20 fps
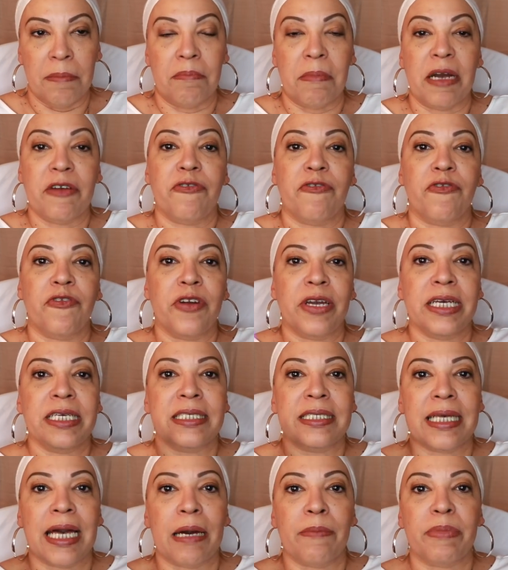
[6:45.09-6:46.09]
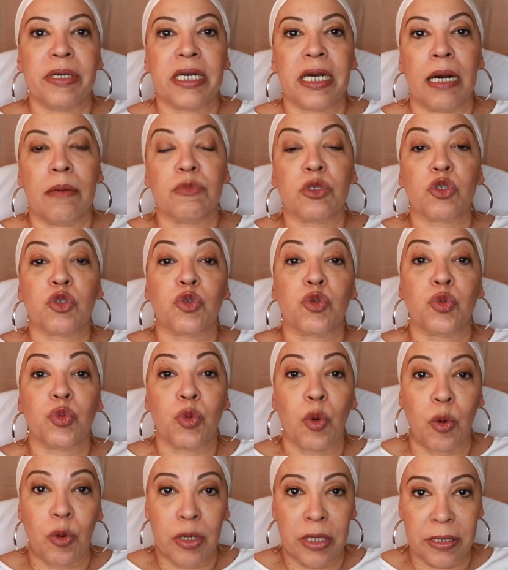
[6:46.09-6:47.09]
My face had become
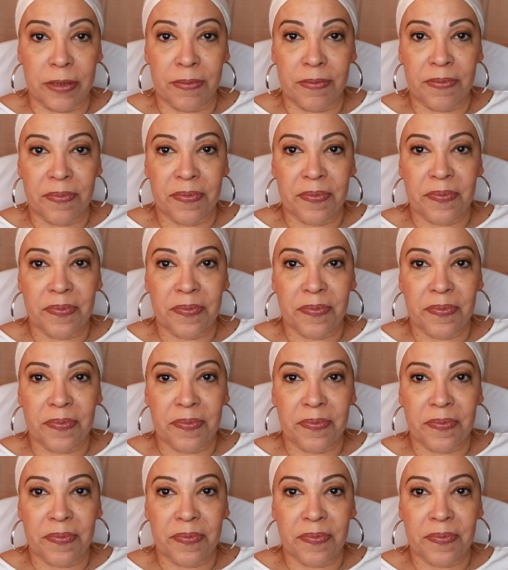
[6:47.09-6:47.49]
swollen,